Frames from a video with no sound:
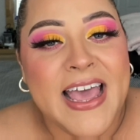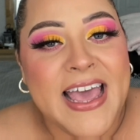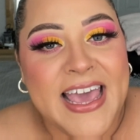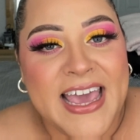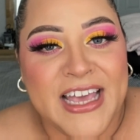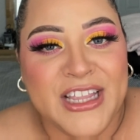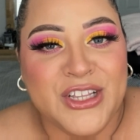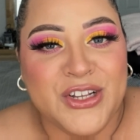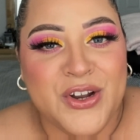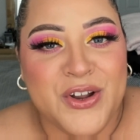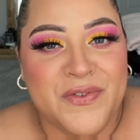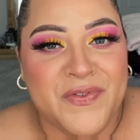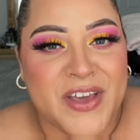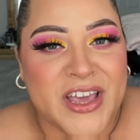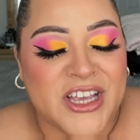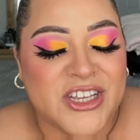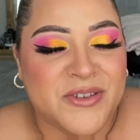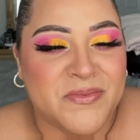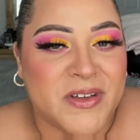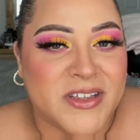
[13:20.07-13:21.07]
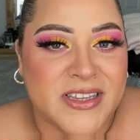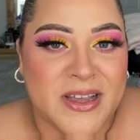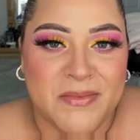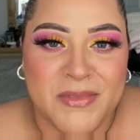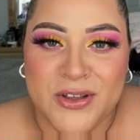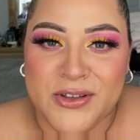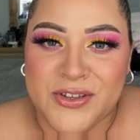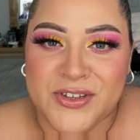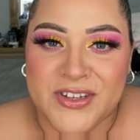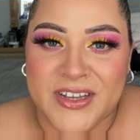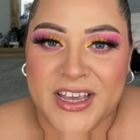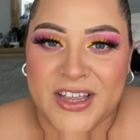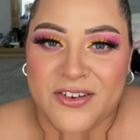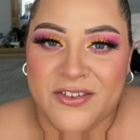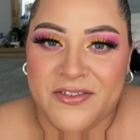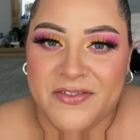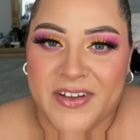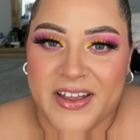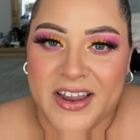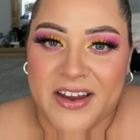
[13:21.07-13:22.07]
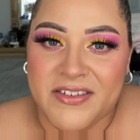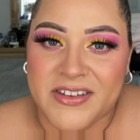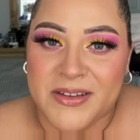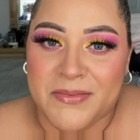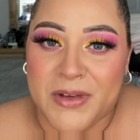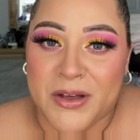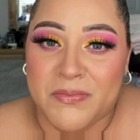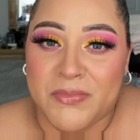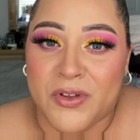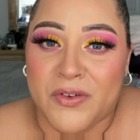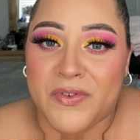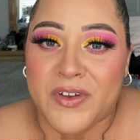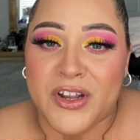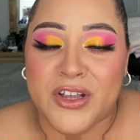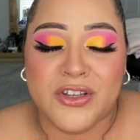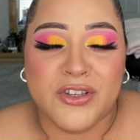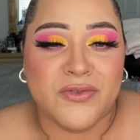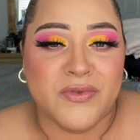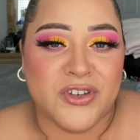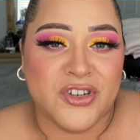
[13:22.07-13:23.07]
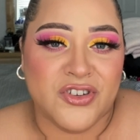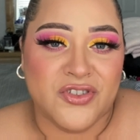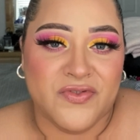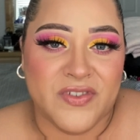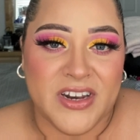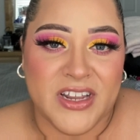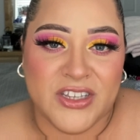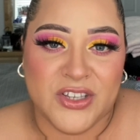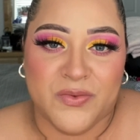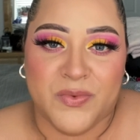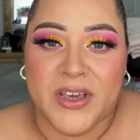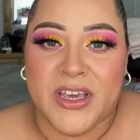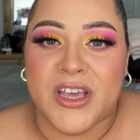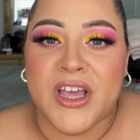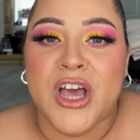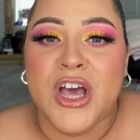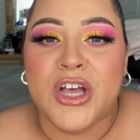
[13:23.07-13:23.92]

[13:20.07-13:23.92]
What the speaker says: Hit the notification bell down below so you can get notified every time I upload videos, which is 3 days a week,